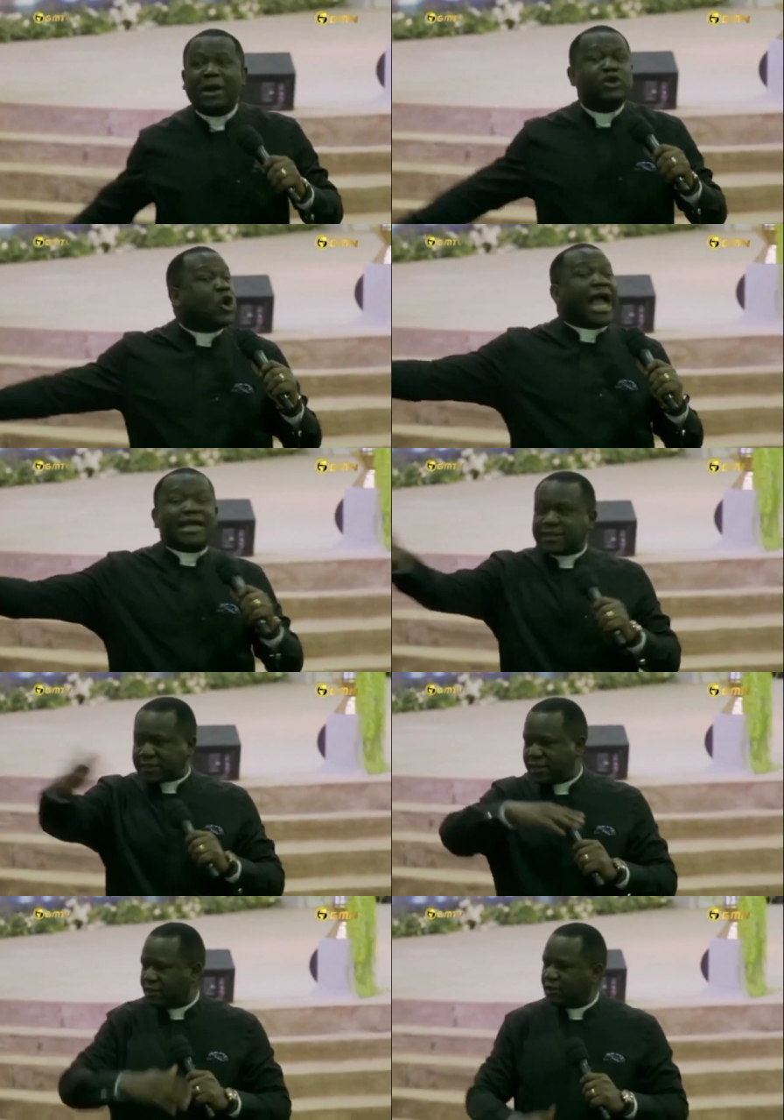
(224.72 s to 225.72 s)
You can't
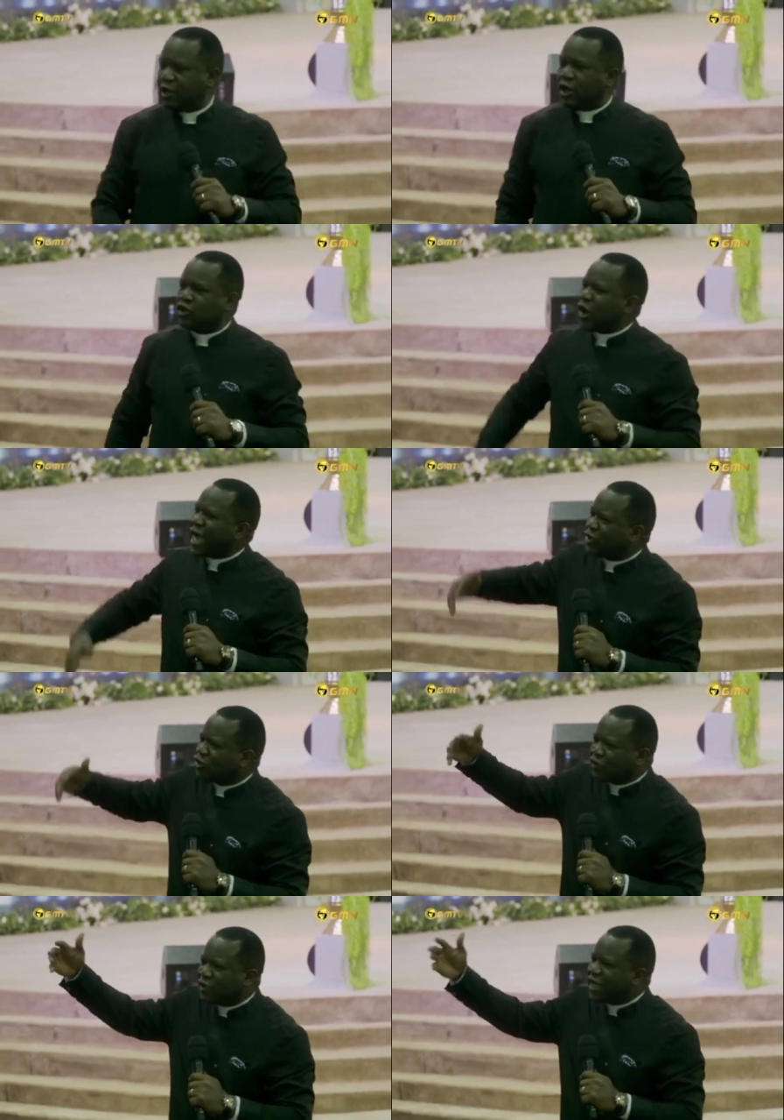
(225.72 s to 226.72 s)
see. So I
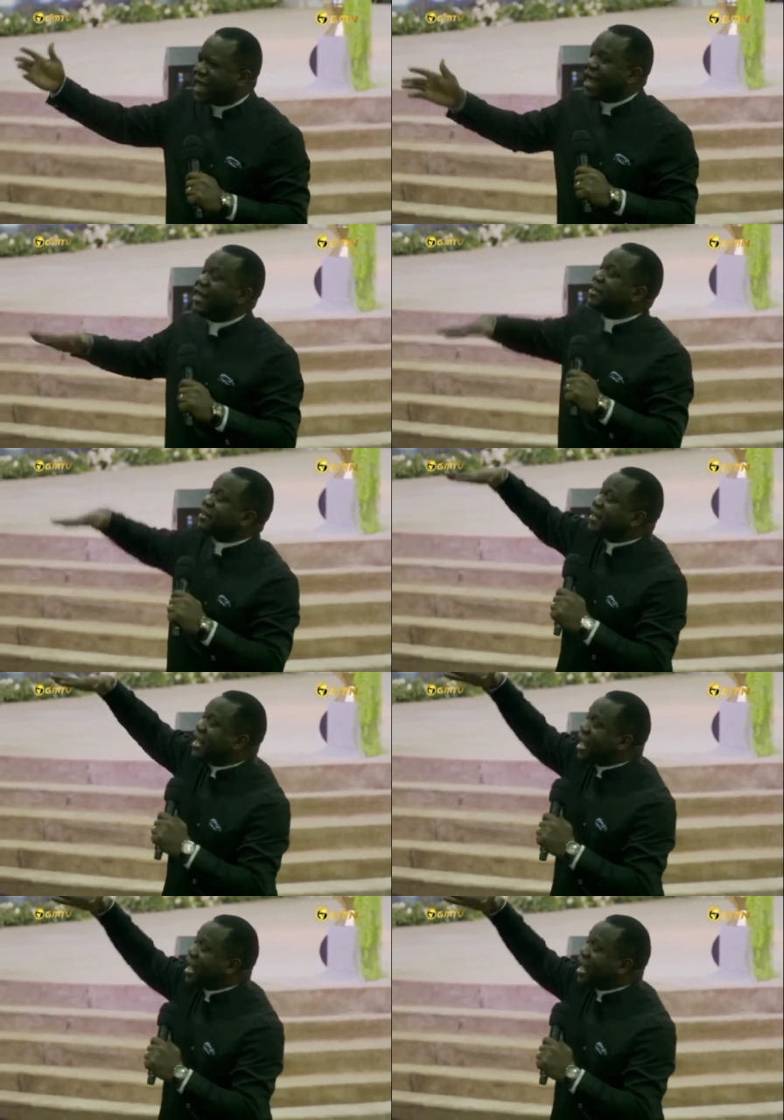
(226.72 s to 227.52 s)
talked to the guy. He said it has